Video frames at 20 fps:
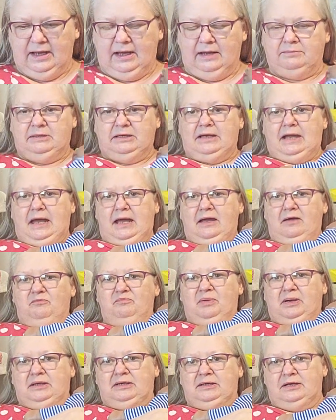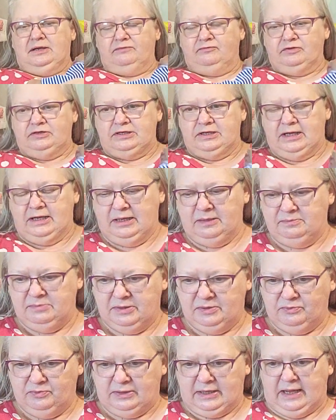I mean, I have pain every day,
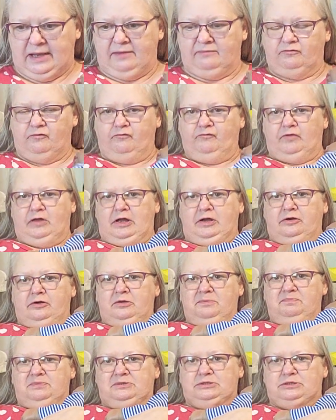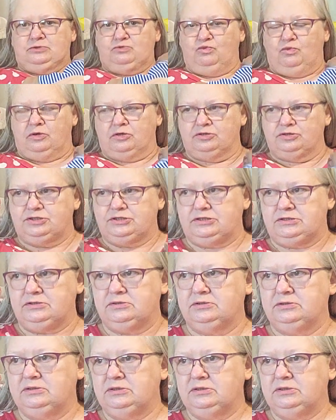but when I have a flare-up, it's worse.